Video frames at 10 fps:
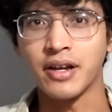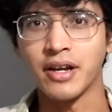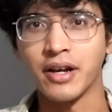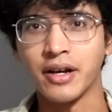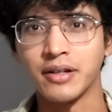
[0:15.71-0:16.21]

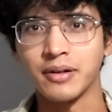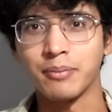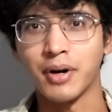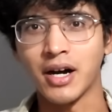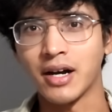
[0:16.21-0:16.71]
and
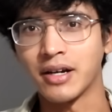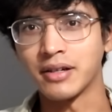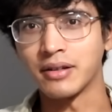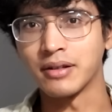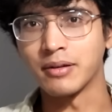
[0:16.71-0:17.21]

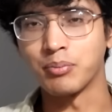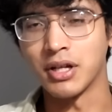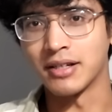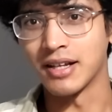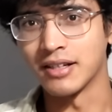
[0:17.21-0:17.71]
my
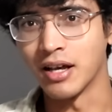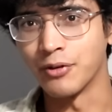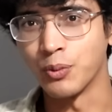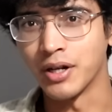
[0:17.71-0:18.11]
blood lead level